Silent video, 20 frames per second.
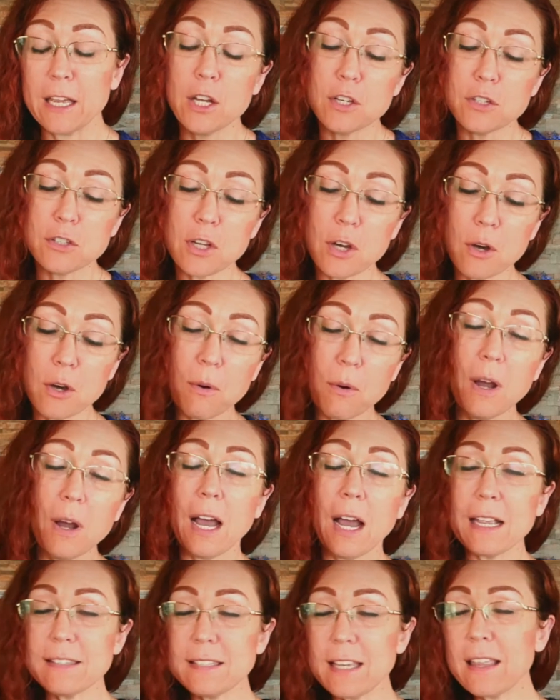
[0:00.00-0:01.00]
So
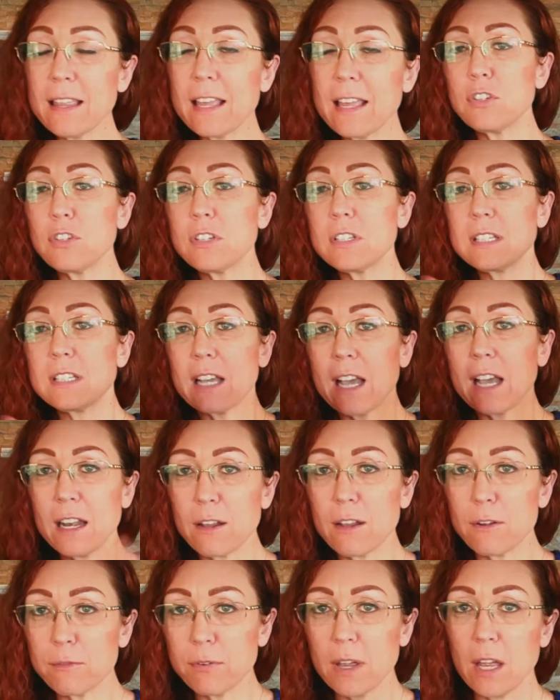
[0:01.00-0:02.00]
I say that just to kind
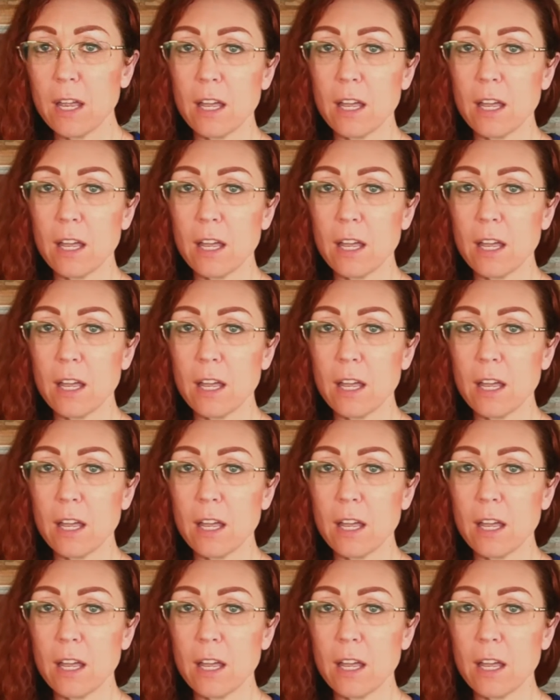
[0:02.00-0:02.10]
of